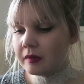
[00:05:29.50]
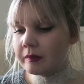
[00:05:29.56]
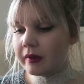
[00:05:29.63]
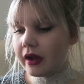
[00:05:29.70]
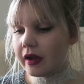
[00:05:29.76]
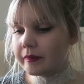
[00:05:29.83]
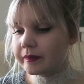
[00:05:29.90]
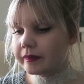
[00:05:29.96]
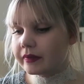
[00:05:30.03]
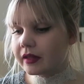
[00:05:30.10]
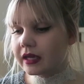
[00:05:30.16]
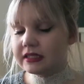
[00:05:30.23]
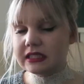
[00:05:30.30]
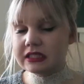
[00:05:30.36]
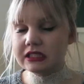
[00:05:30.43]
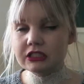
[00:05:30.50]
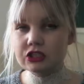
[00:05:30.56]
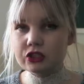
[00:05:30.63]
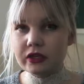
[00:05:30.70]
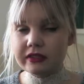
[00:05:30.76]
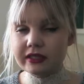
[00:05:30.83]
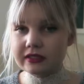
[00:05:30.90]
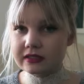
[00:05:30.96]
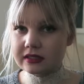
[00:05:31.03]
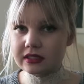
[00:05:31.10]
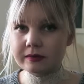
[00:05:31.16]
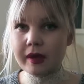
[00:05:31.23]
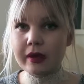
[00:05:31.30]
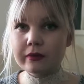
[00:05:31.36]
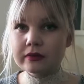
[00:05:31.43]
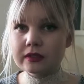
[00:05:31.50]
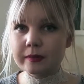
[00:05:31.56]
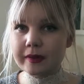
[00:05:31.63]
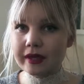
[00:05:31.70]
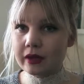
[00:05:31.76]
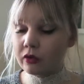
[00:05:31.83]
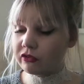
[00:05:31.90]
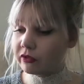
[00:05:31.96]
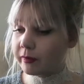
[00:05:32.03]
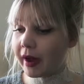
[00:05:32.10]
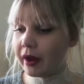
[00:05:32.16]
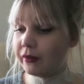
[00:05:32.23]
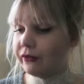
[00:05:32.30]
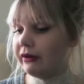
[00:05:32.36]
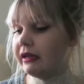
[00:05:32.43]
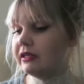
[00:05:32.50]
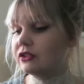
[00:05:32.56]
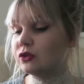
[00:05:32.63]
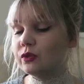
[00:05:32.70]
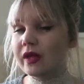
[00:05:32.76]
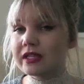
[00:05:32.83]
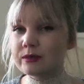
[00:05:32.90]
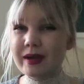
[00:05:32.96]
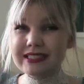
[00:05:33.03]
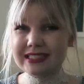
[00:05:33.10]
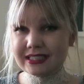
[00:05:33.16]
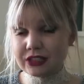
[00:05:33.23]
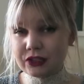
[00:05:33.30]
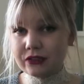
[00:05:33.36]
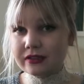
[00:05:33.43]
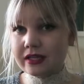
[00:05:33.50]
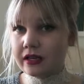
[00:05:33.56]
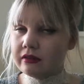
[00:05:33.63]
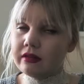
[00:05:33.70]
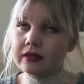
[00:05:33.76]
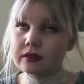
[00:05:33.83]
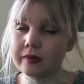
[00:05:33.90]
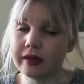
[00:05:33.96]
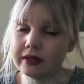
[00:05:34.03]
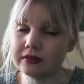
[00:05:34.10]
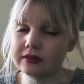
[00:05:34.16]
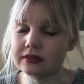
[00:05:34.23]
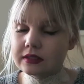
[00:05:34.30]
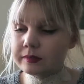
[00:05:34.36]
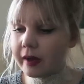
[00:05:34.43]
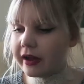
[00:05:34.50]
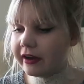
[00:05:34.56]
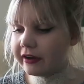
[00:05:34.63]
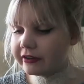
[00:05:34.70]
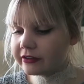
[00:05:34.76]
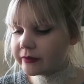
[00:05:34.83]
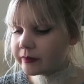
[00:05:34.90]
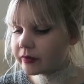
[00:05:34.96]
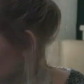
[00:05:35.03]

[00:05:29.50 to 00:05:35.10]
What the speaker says: but I didn't enjoy this. The smell was a bit overpowering, so that's why I didn't use it, and that's why it's expired.